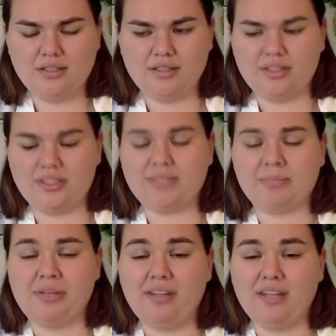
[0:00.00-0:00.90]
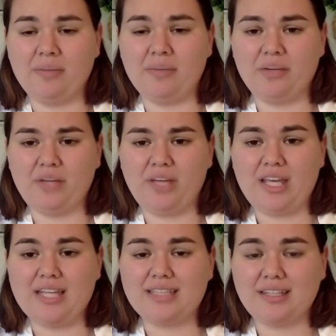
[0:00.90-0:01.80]
Just breathing in my own
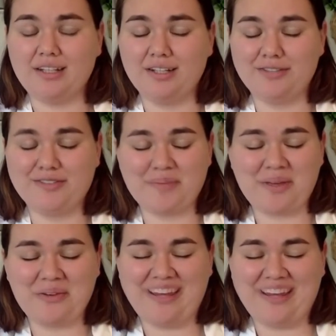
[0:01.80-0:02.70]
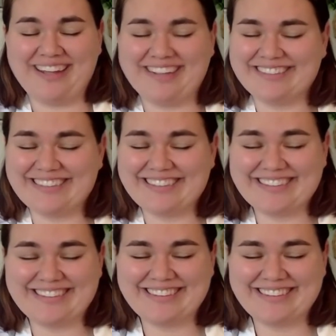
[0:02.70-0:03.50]
heat from my own hands.